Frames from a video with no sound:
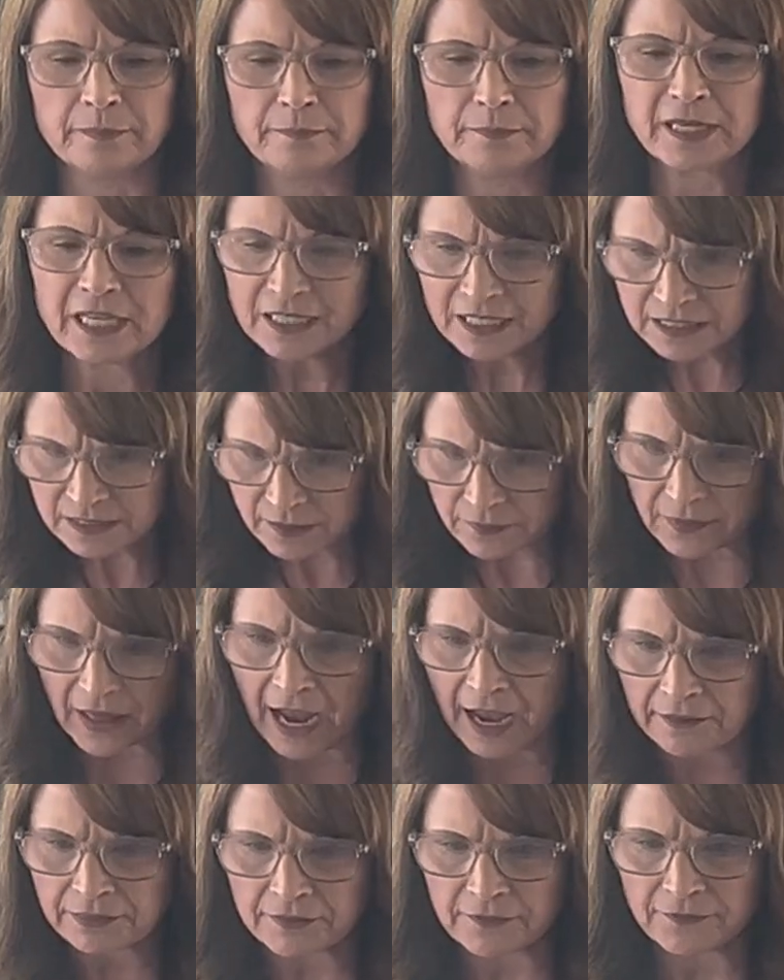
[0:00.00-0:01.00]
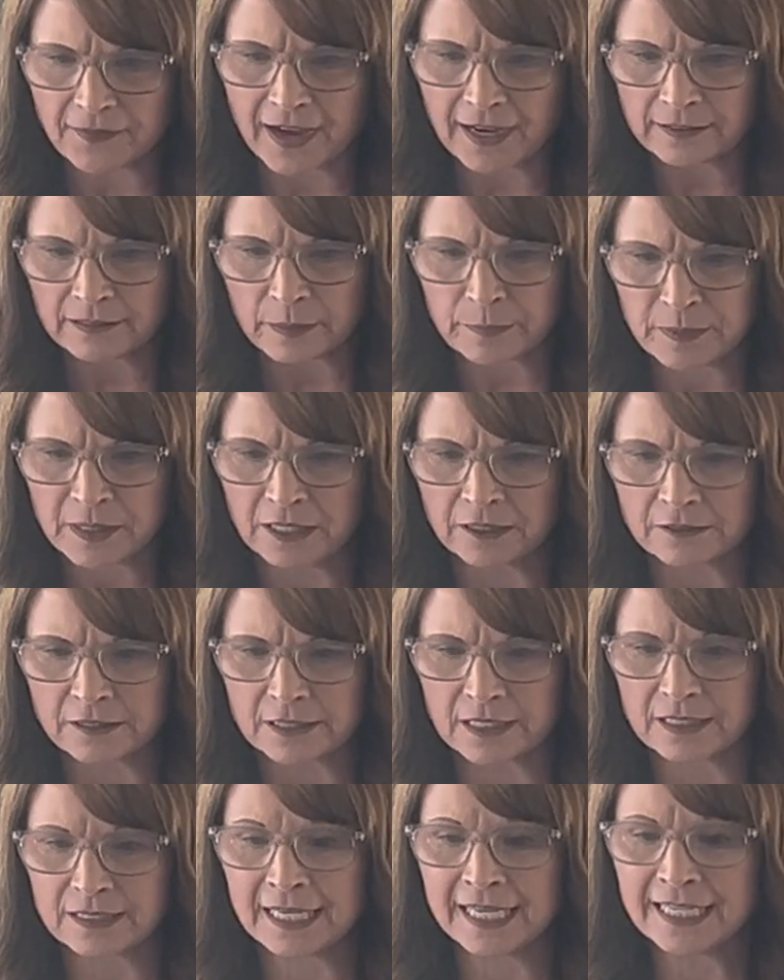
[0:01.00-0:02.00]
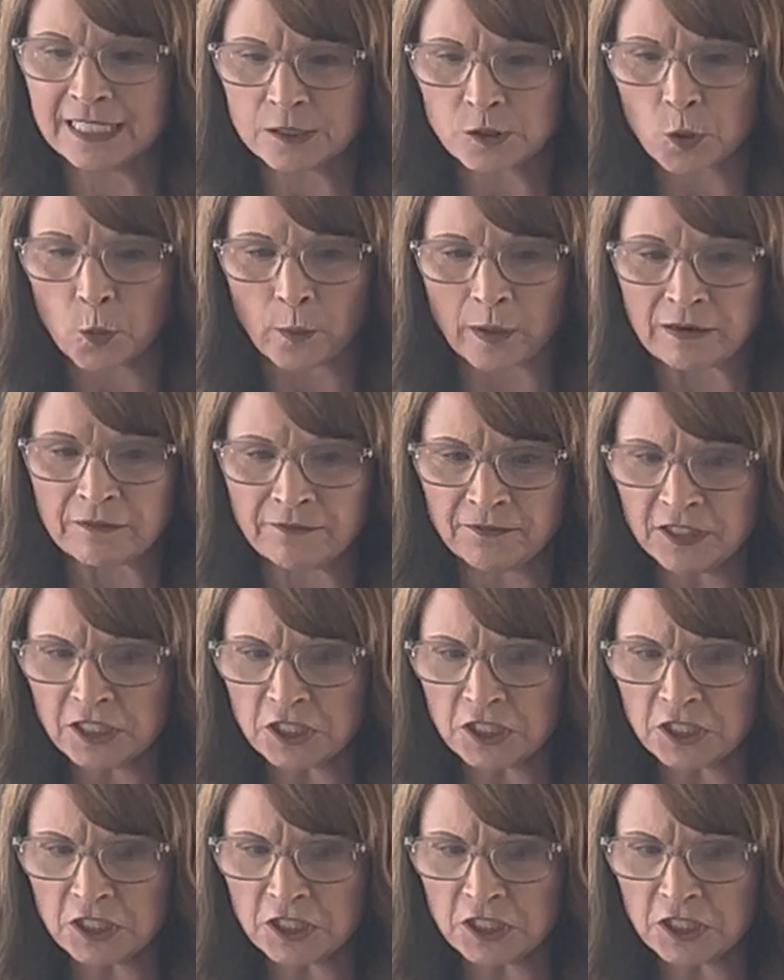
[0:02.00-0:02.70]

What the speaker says: Because of that, the fact that Peter says he's going